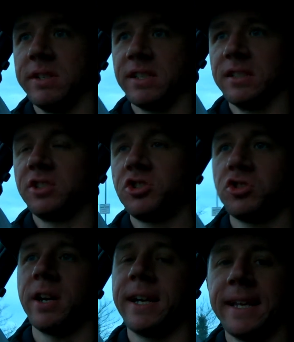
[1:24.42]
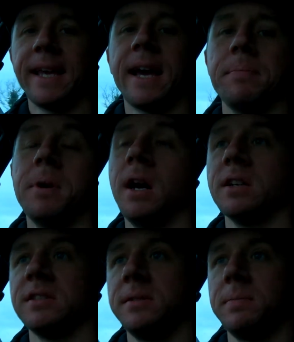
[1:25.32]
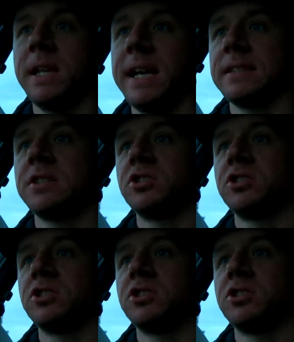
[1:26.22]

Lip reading: recently to try and get parts in place,